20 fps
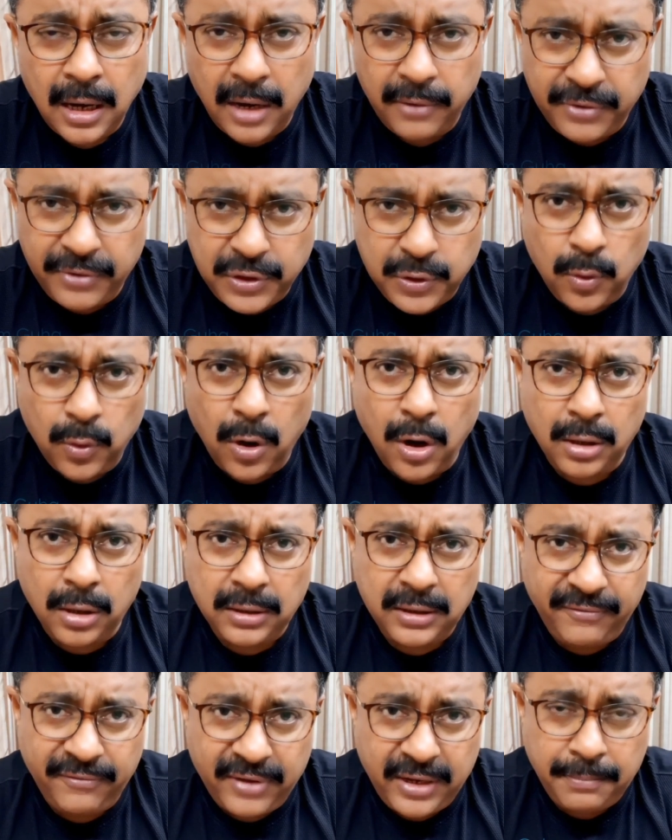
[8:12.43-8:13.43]
I wish you
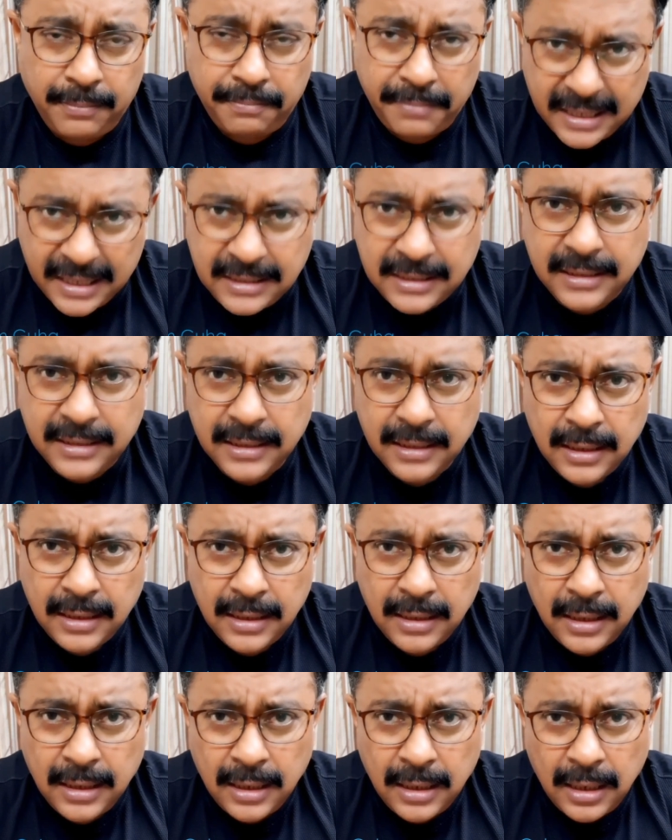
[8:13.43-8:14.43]
all the very best.
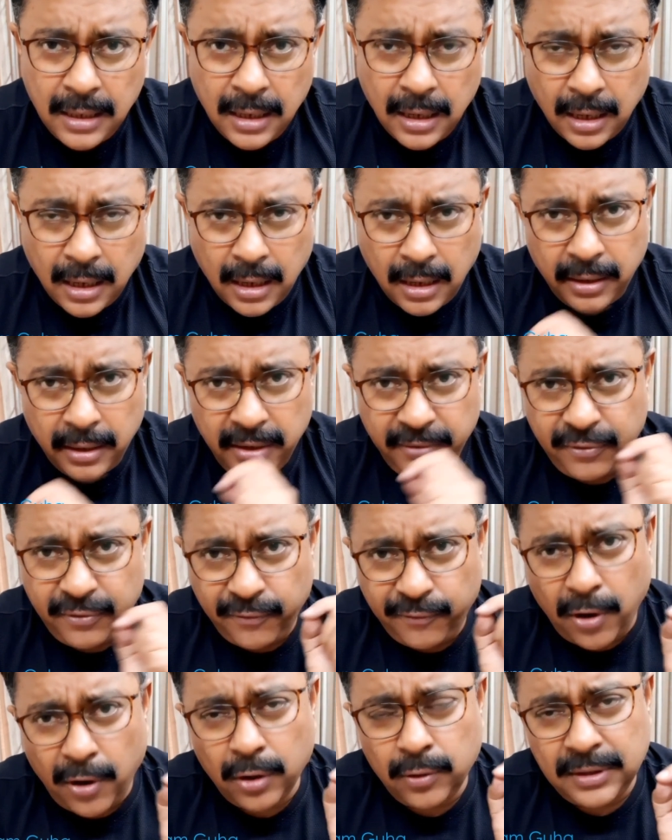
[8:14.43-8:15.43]
If
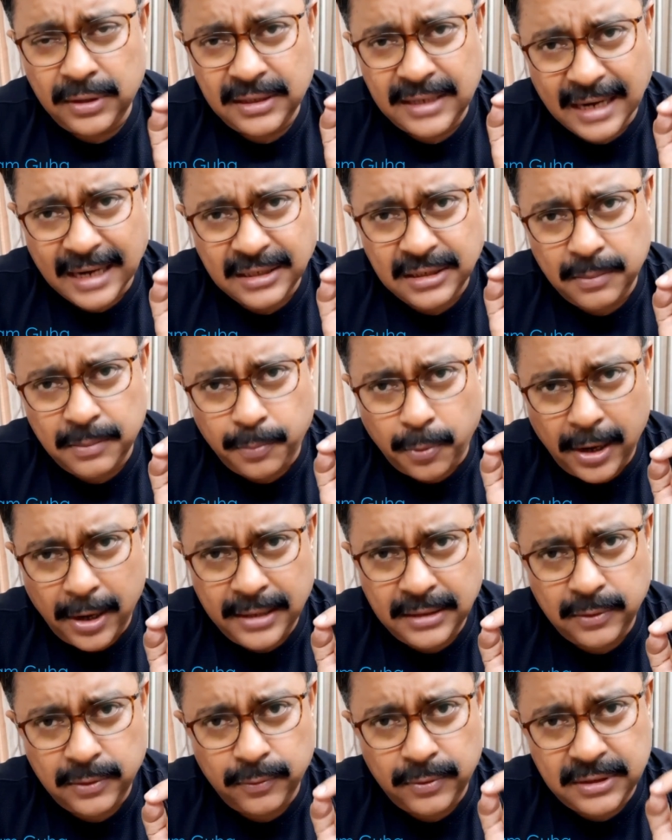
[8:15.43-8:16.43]
you follow these action
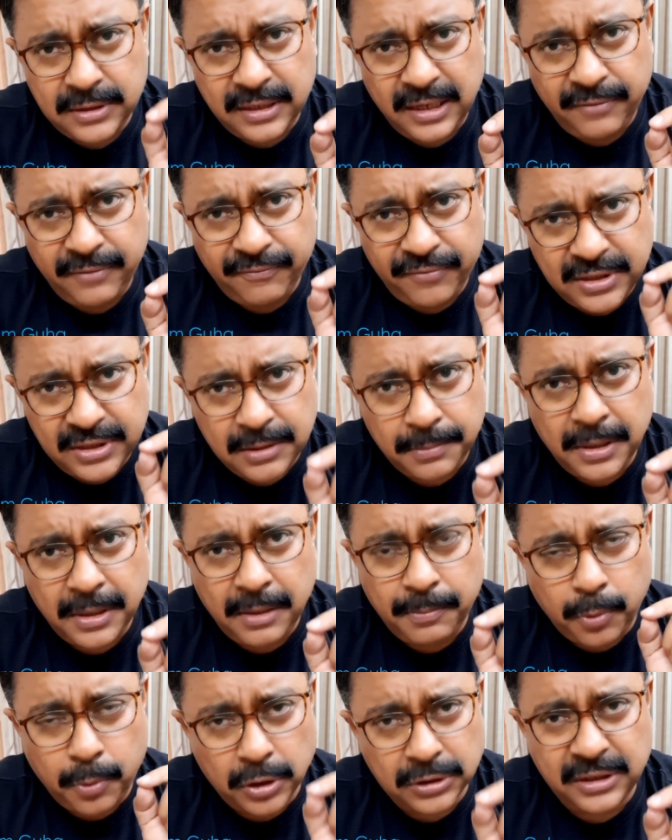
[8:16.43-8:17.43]
points, you will see
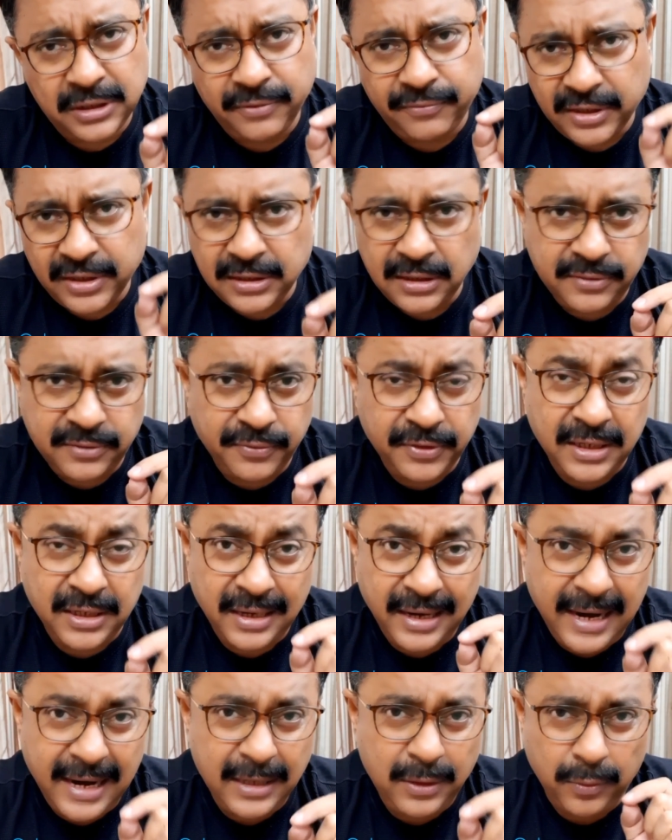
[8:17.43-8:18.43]
visible positive results
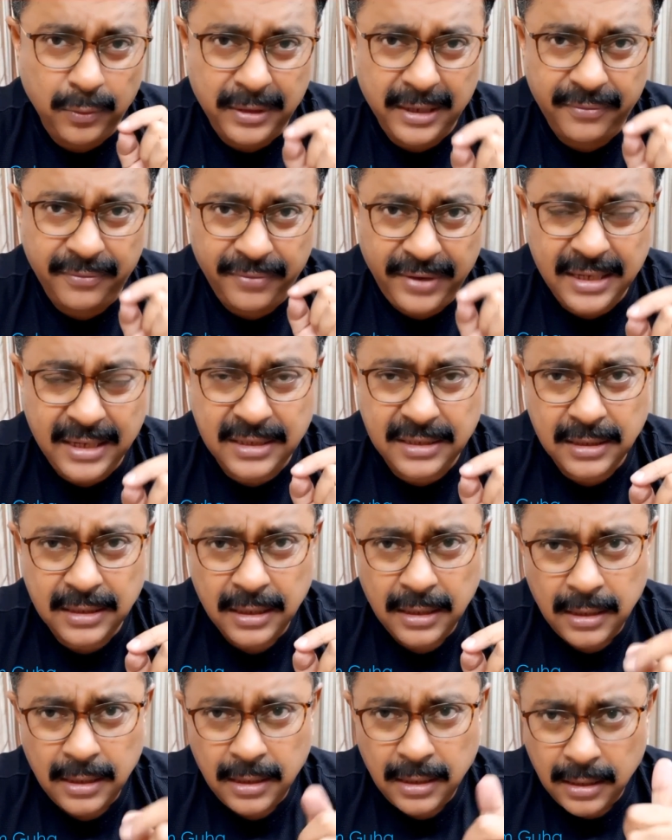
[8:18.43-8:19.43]
within 8 to 10
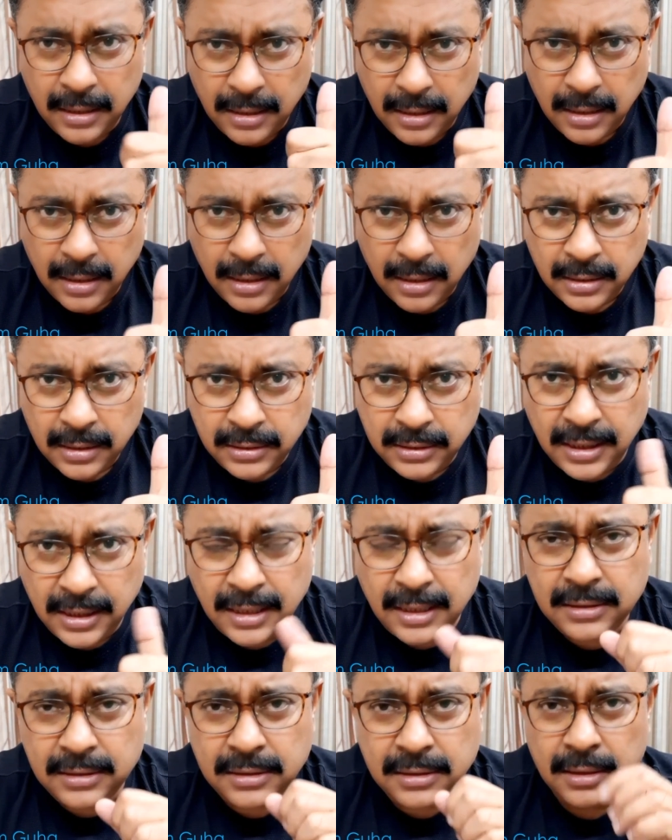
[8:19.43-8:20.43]
weeks.
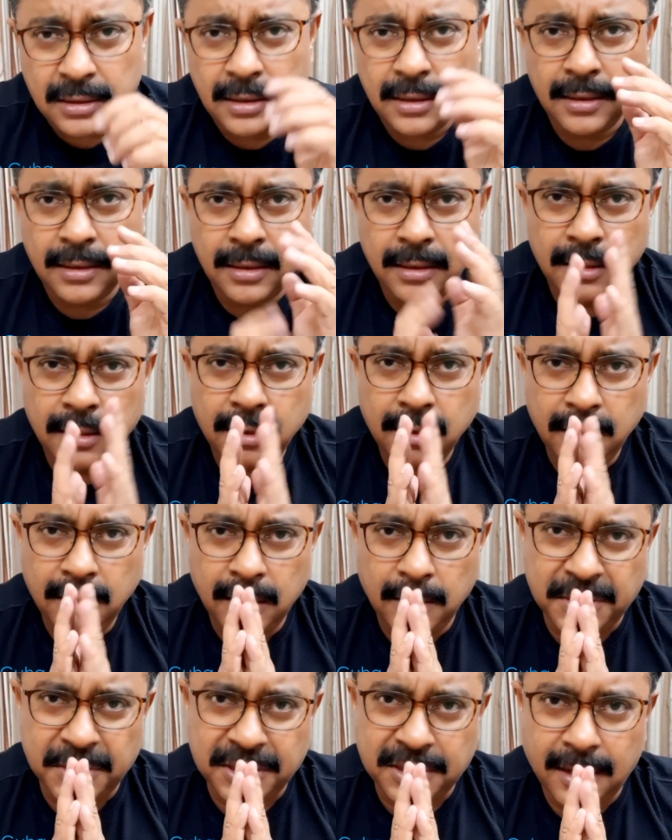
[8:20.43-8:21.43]
Cheers.
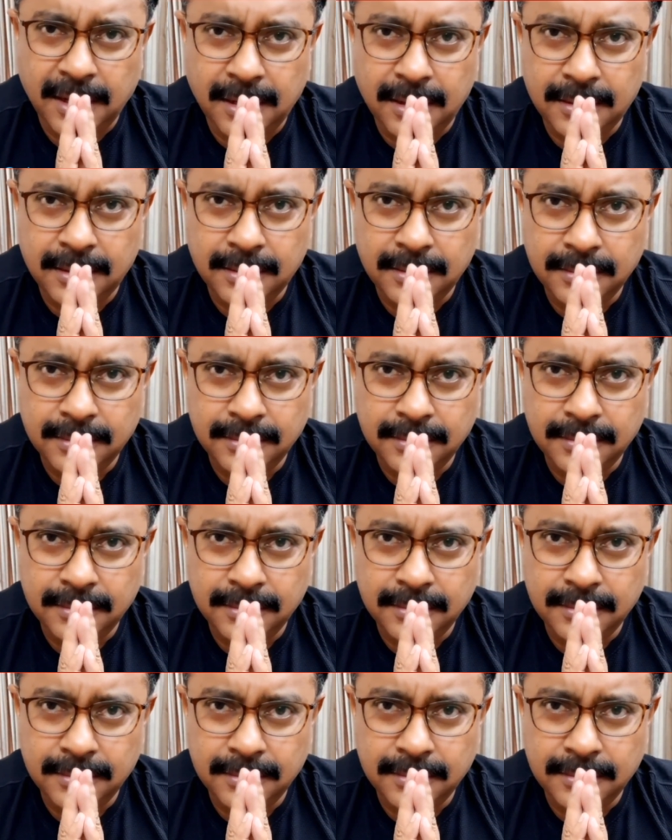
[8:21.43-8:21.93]
Namaskar.